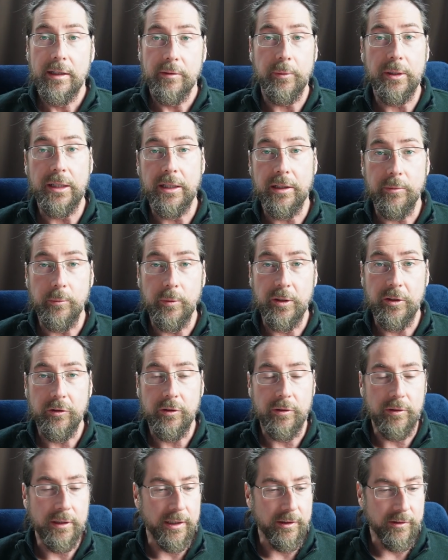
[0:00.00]
which
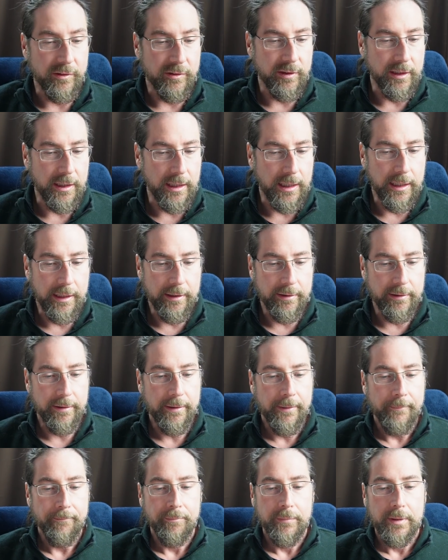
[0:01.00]
you can see
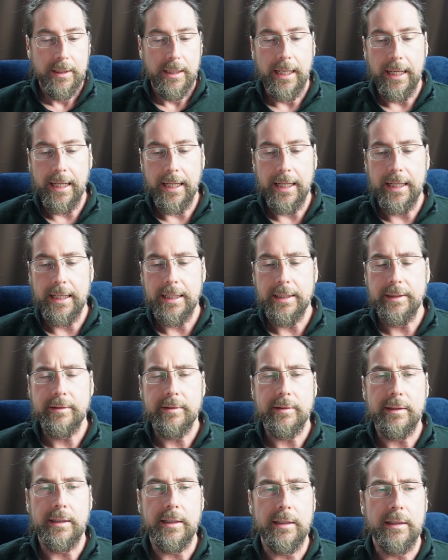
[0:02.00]
here,
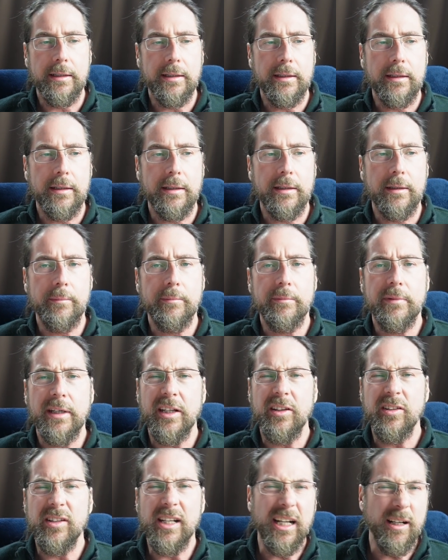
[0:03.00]
and
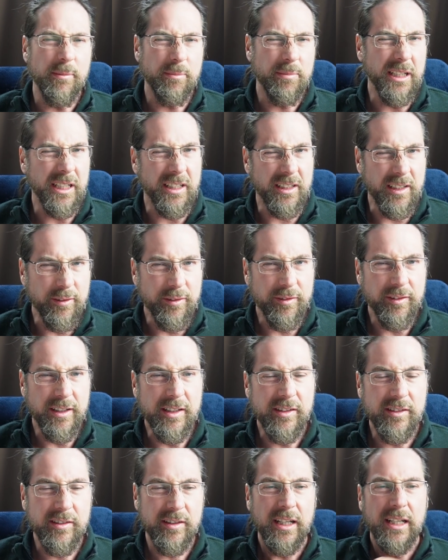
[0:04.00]
it's not a big
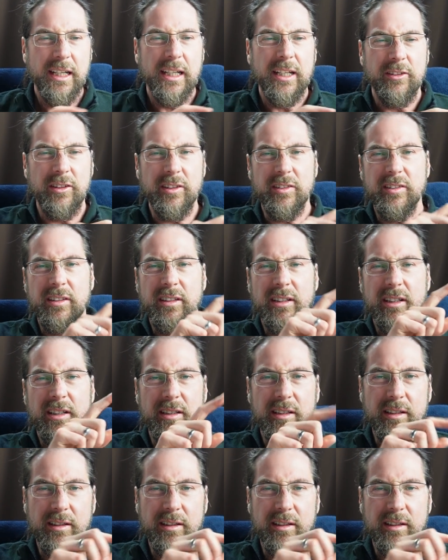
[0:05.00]
difference. Just at